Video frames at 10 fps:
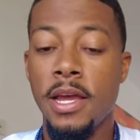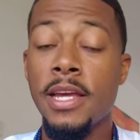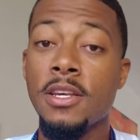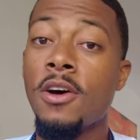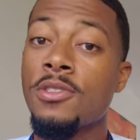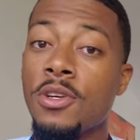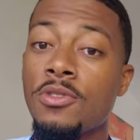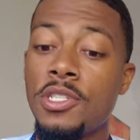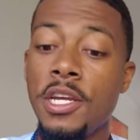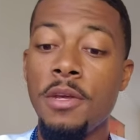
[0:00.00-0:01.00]
It's also
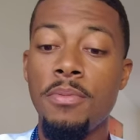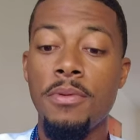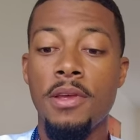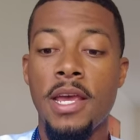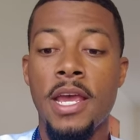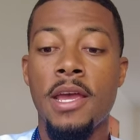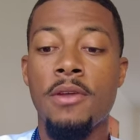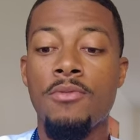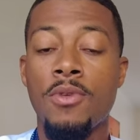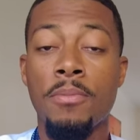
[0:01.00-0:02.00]
cheap
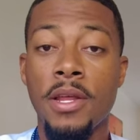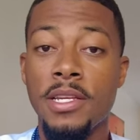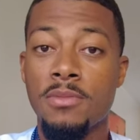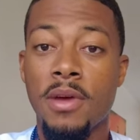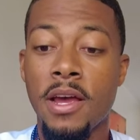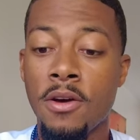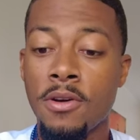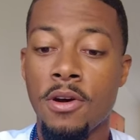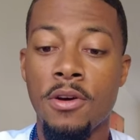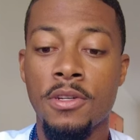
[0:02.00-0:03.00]
and replaces my
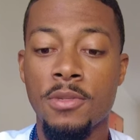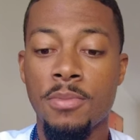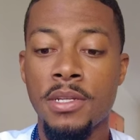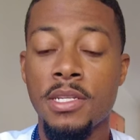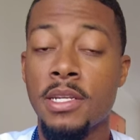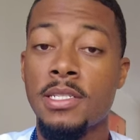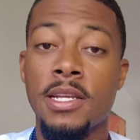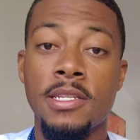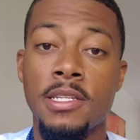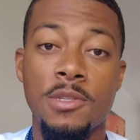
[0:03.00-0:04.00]
alcohol expense, and it's
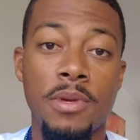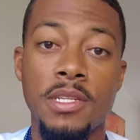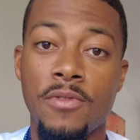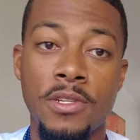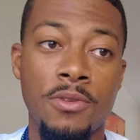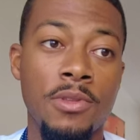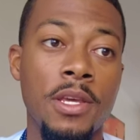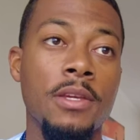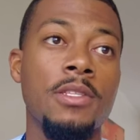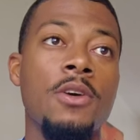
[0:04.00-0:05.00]
not as expensive as you
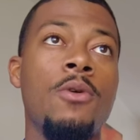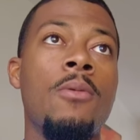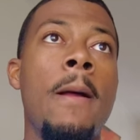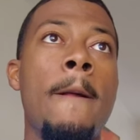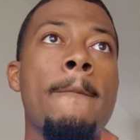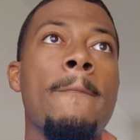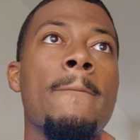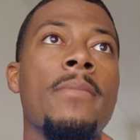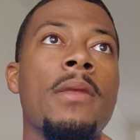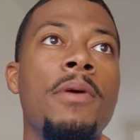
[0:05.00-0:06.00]
think. So
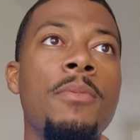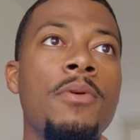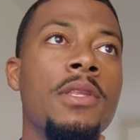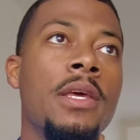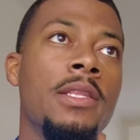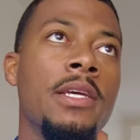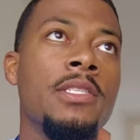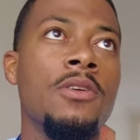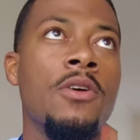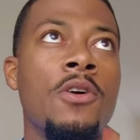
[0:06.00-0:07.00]
people think that
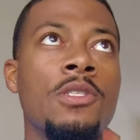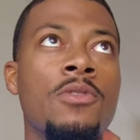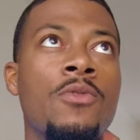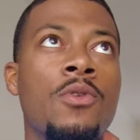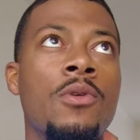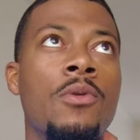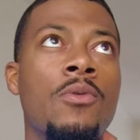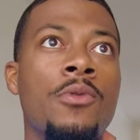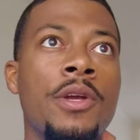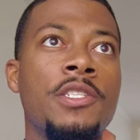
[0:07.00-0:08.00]
cigars are for
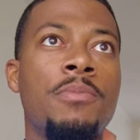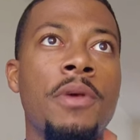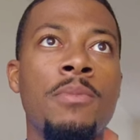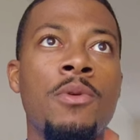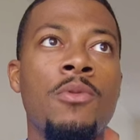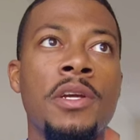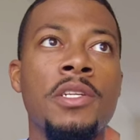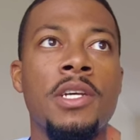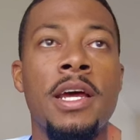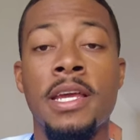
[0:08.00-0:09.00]
rich people,
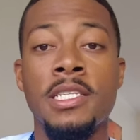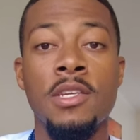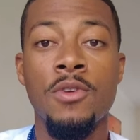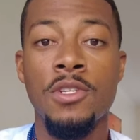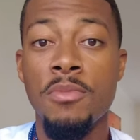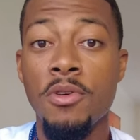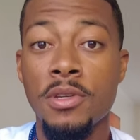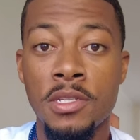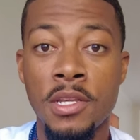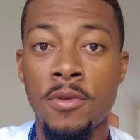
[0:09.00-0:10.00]
which I guess if you're
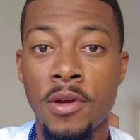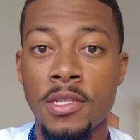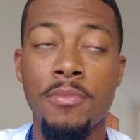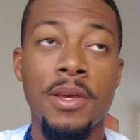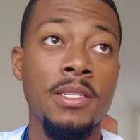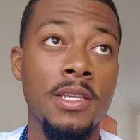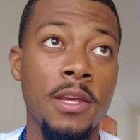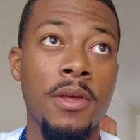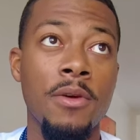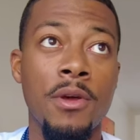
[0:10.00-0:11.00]
smoking cigarettes, it may
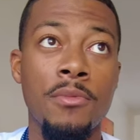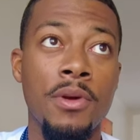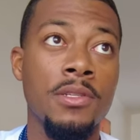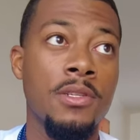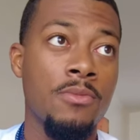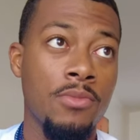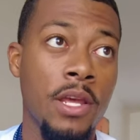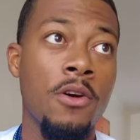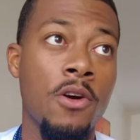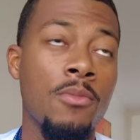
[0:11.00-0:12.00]
seem that way because
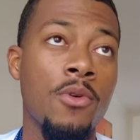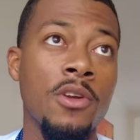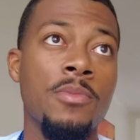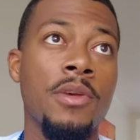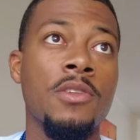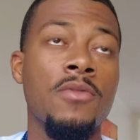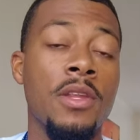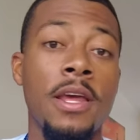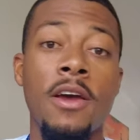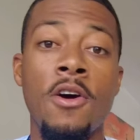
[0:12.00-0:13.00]
they are more expensive and
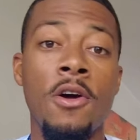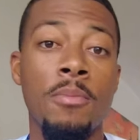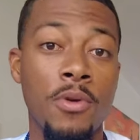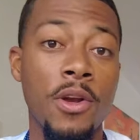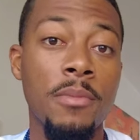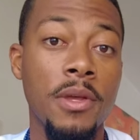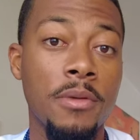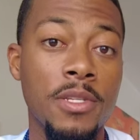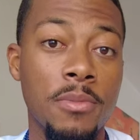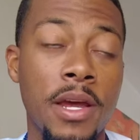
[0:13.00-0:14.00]
they are
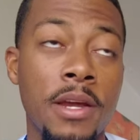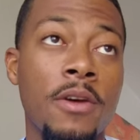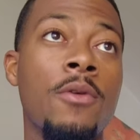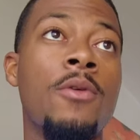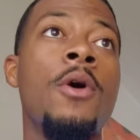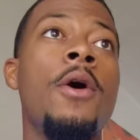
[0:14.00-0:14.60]
premium tobacco.